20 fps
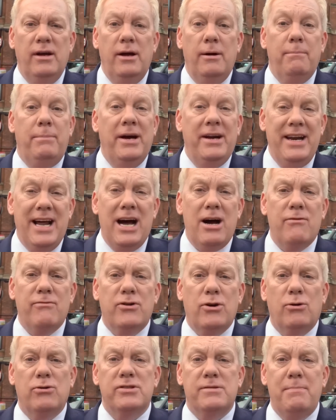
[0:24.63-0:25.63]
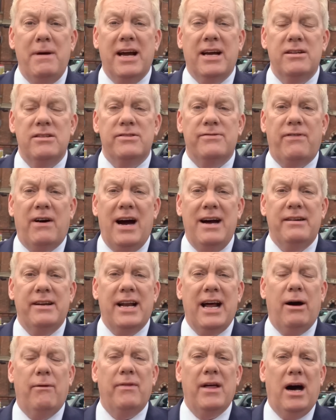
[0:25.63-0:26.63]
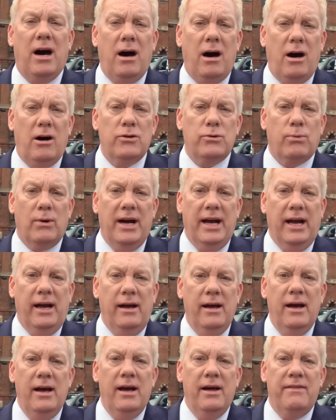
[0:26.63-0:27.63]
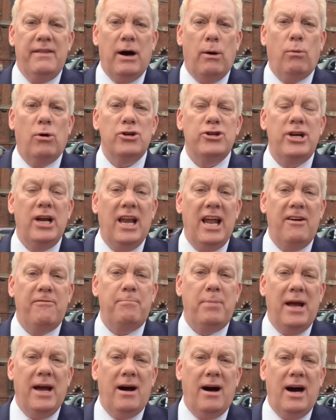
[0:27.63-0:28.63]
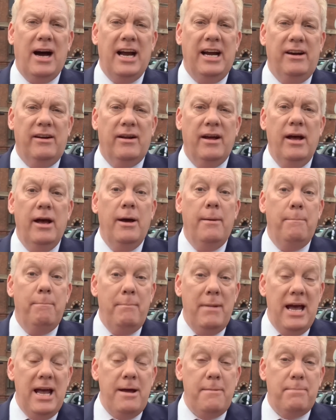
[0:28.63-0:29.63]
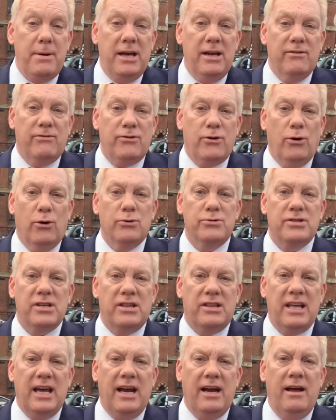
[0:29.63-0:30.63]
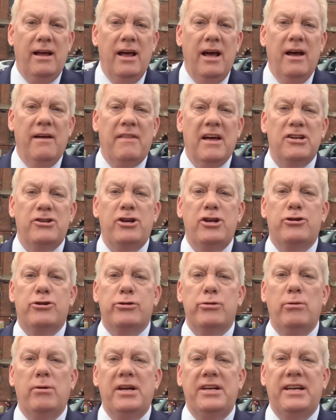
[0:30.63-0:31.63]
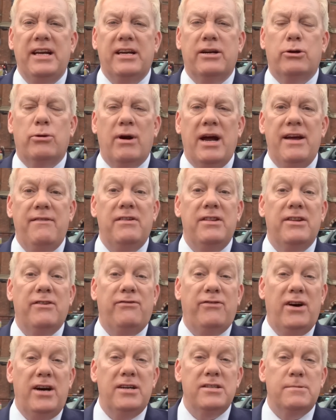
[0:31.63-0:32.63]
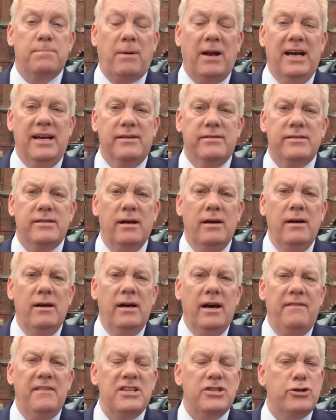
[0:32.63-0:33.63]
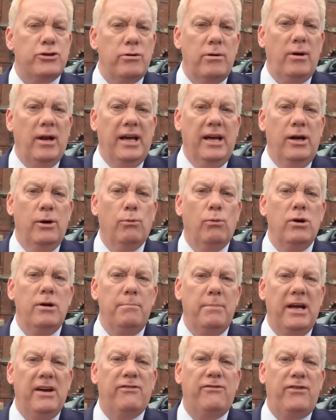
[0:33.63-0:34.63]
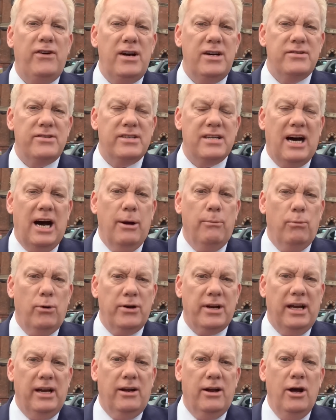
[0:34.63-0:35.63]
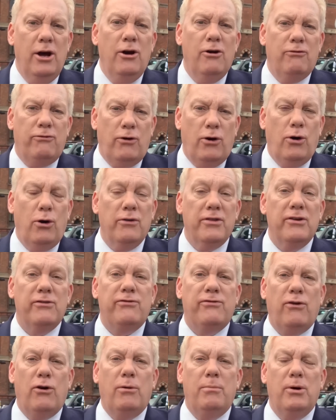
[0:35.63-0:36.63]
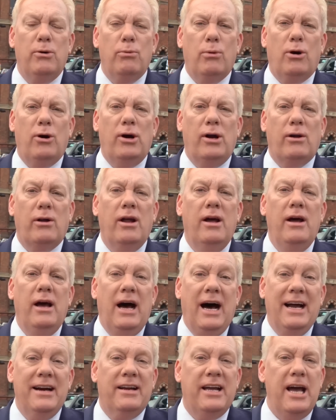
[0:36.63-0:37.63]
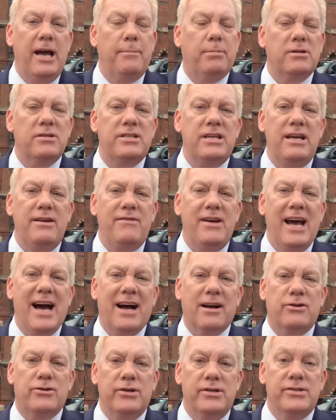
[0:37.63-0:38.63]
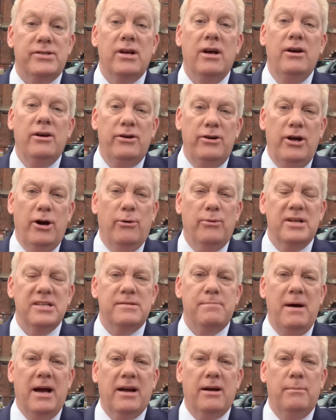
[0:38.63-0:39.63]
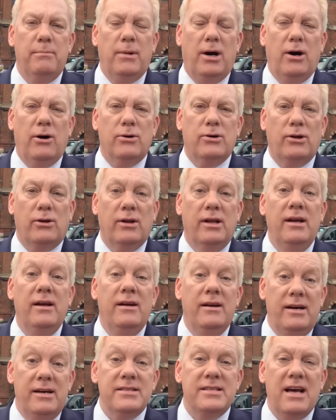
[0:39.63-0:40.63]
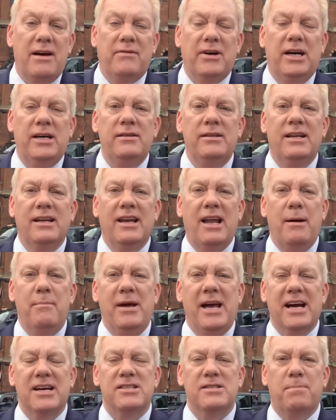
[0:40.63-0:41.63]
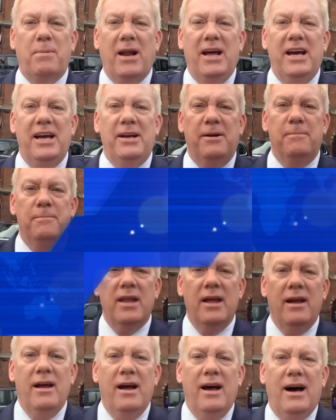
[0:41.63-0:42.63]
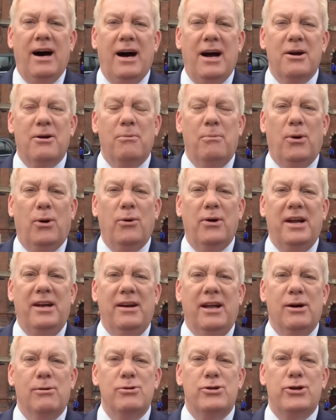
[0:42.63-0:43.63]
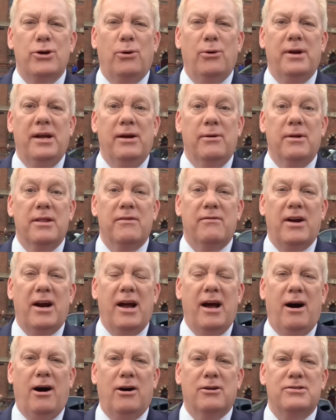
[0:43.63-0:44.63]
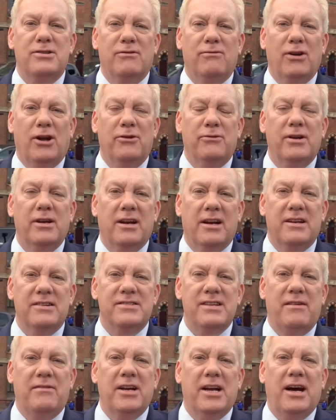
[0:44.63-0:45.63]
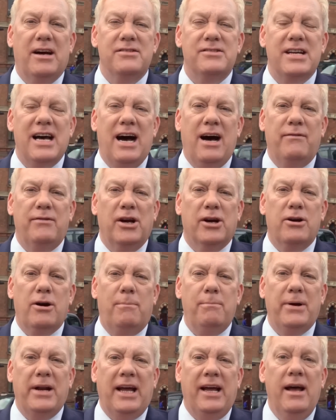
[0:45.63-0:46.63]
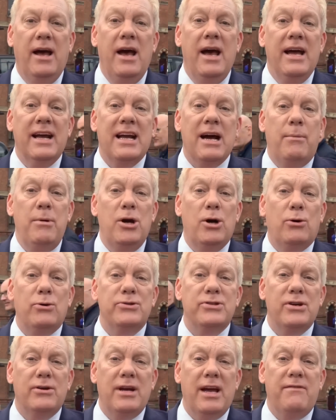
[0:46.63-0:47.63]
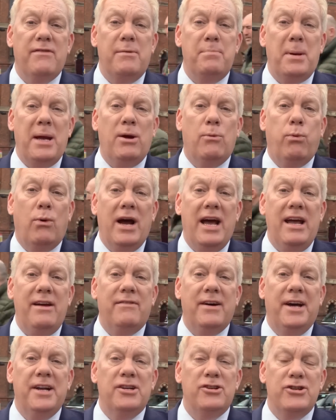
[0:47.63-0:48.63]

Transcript: But now, of course, Meghan's finding out the hard way that what she left behind may be, of course, the thing that she truly did crave in the first place. And this truly wouldn't be a first time, would it, for the former royal and cable TV actress known as Meghan Markle. As ever, let me explain. Hi, good morning, Neil Sean here in the very heart of London, and as ever, nice to have your company. Can we also give a big wave and a